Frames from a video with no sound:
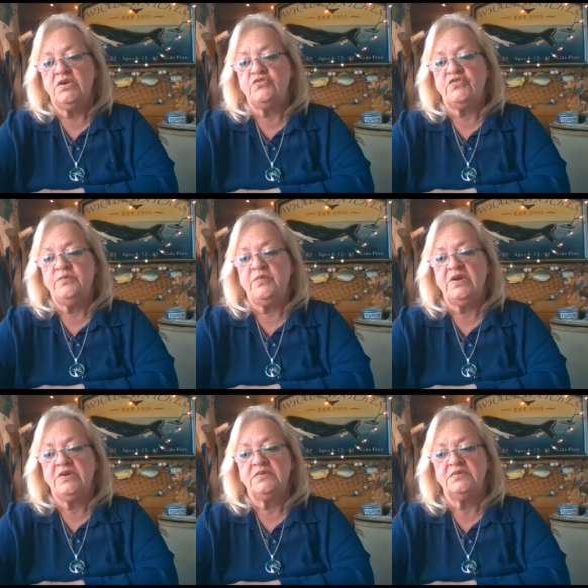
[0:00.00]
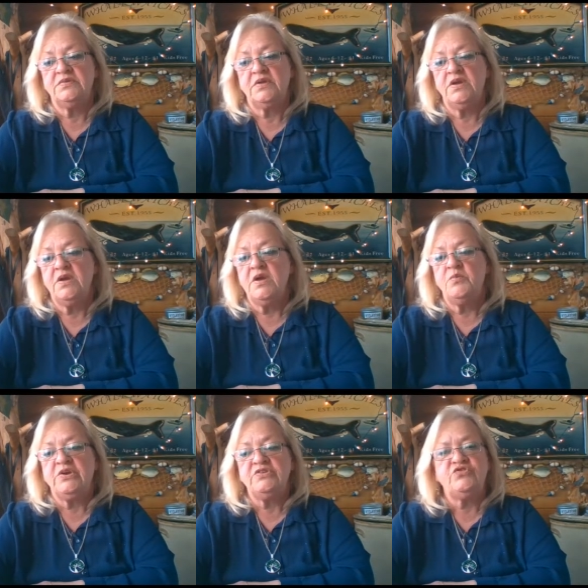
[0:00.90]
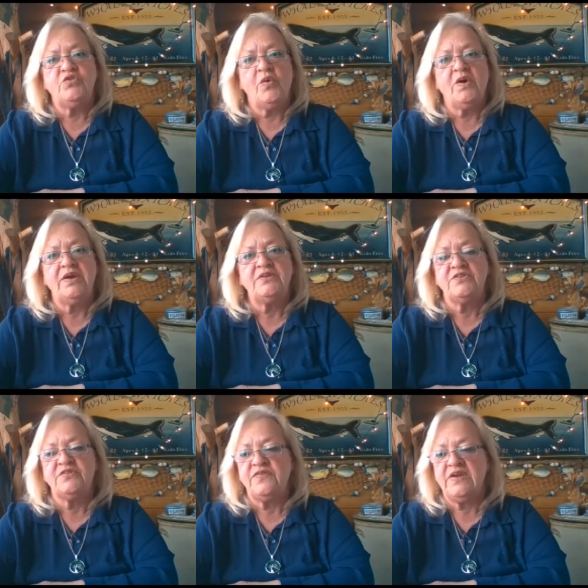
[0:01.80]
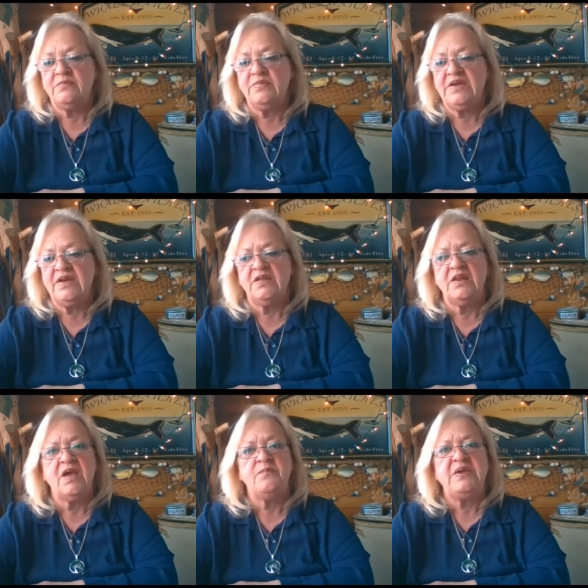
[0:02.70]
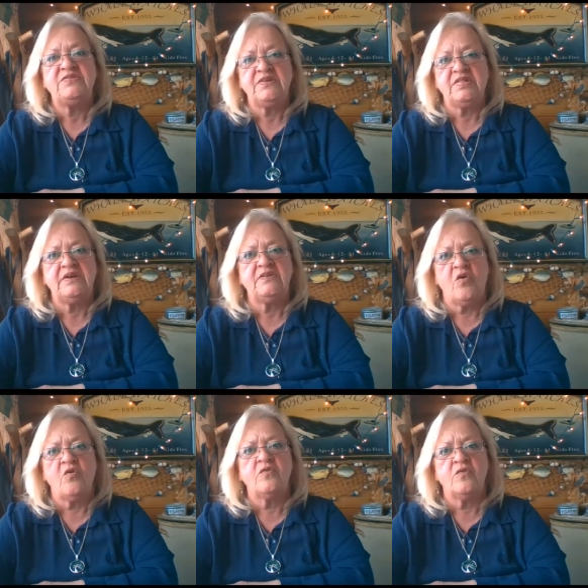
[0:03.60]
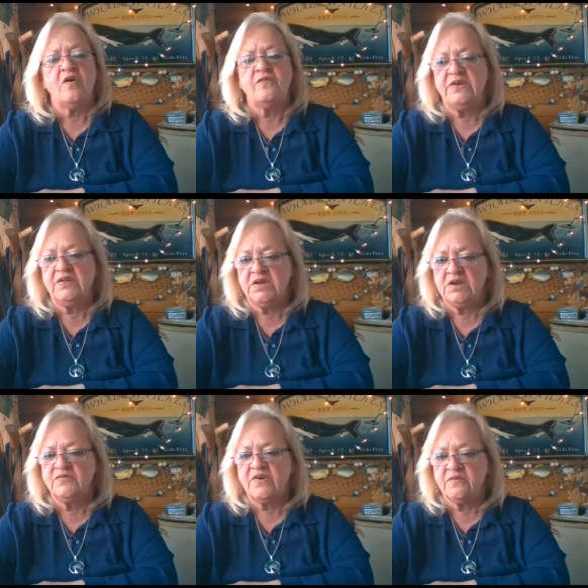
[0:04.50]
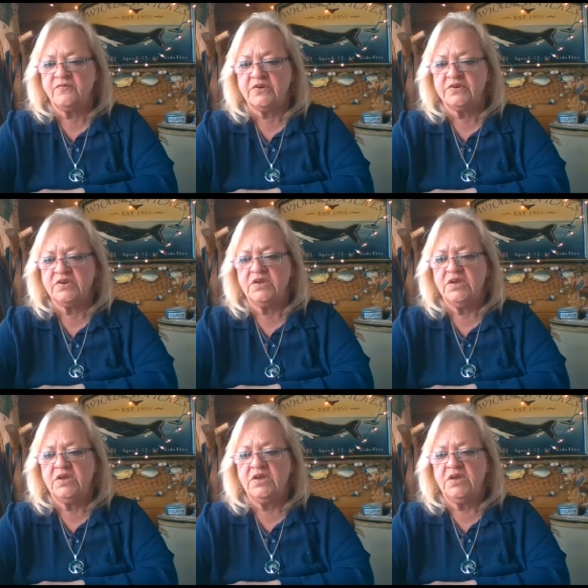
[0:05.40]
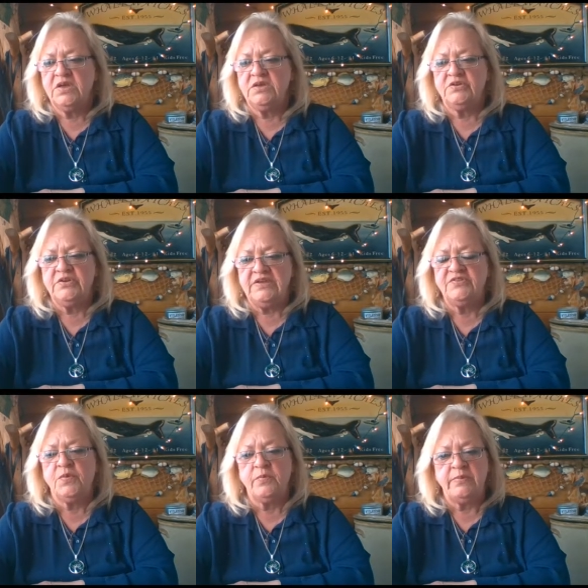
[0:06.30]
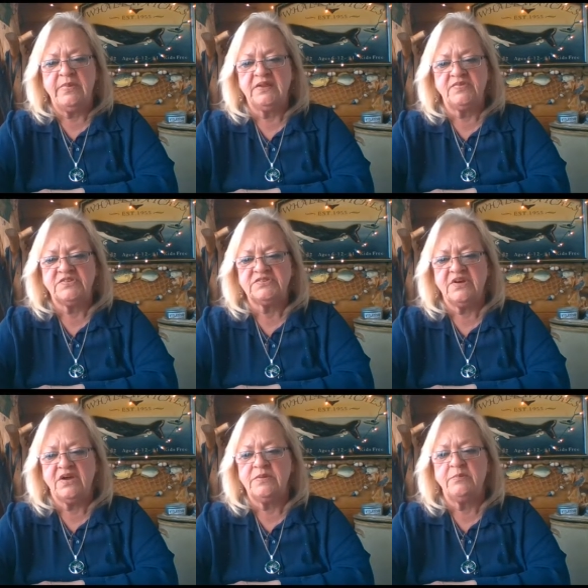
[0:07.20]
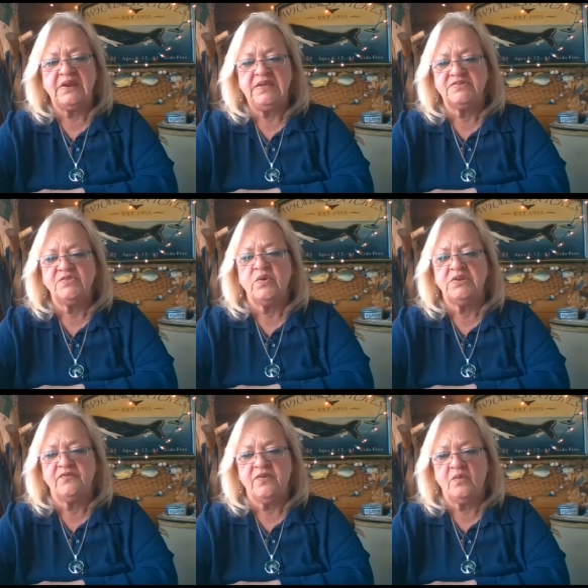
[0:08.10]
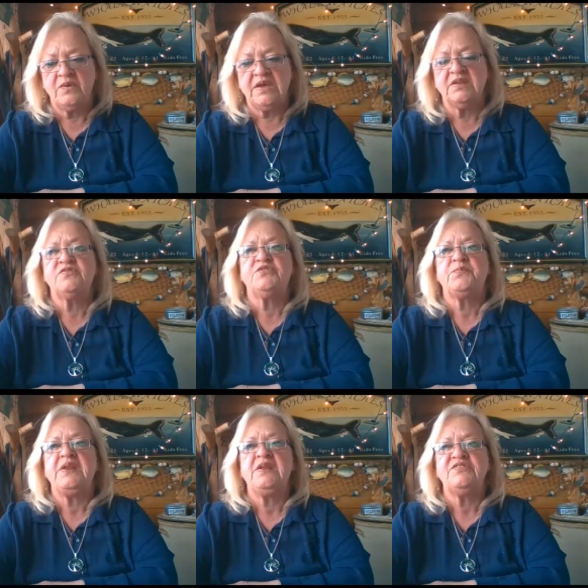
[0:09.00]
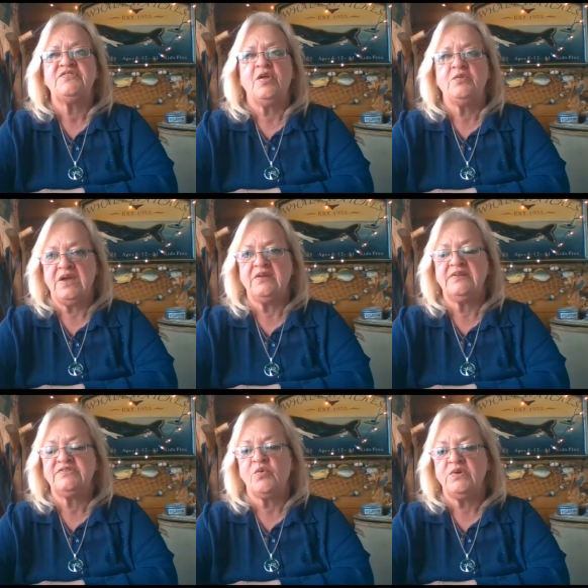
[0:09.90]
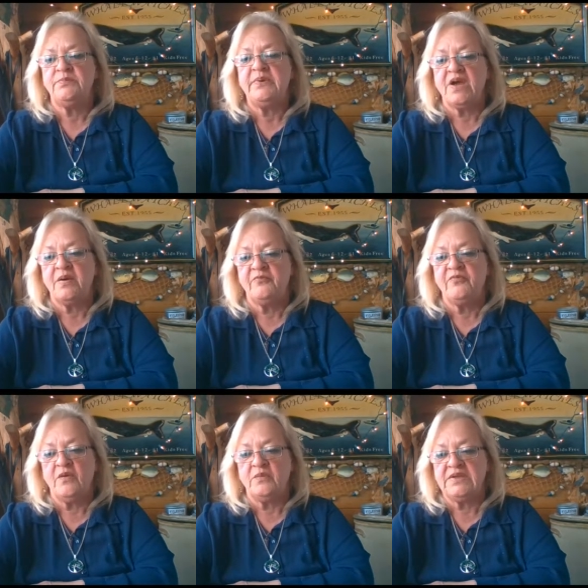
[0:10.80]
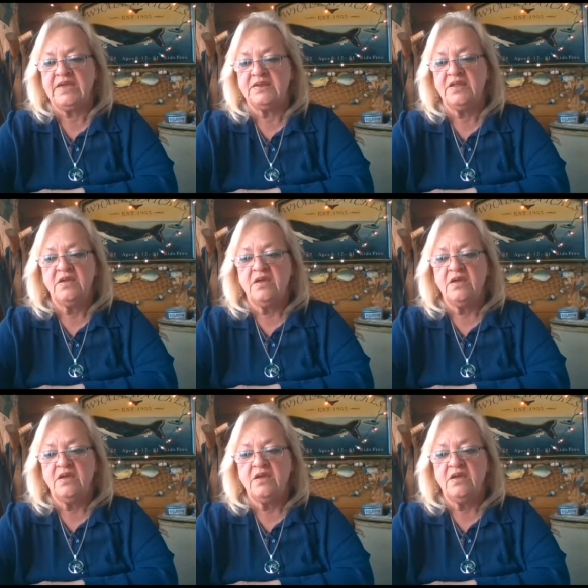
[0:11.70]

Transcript: she brings joy to the family and uh, basically an overall feeling of comfort. Your needs will be met at this time, and money is going to flow again. If there's been any slowdown, it's going to pick up and flow again.